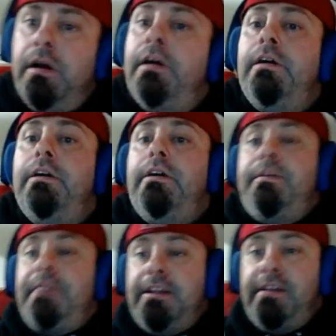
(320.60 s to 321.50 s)
all right,
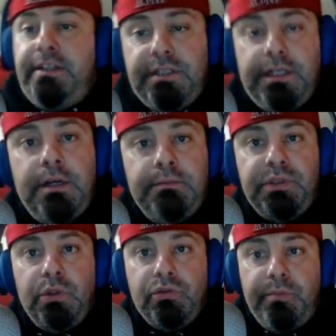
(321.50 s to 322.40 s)
getting these
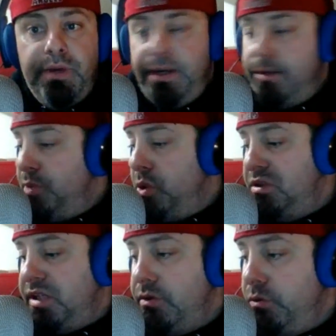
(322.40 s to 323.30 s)
social media posts
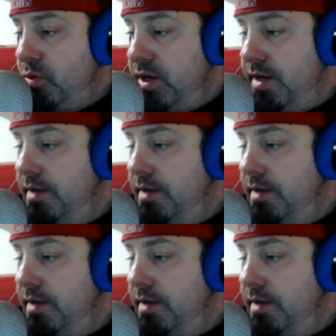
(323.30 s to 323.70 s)
out of the way.